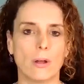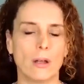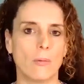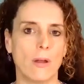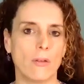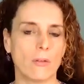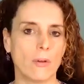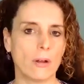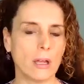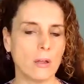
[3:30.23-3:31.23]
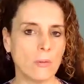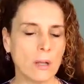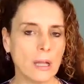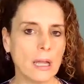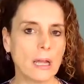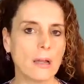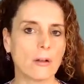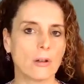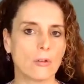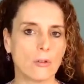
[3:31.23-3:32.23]
in a way that's very unique
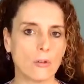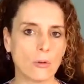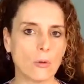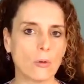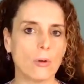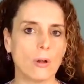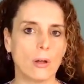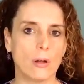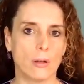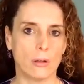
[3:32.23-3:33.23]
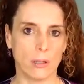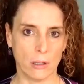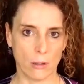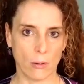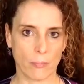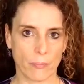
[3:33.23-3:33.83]
to you.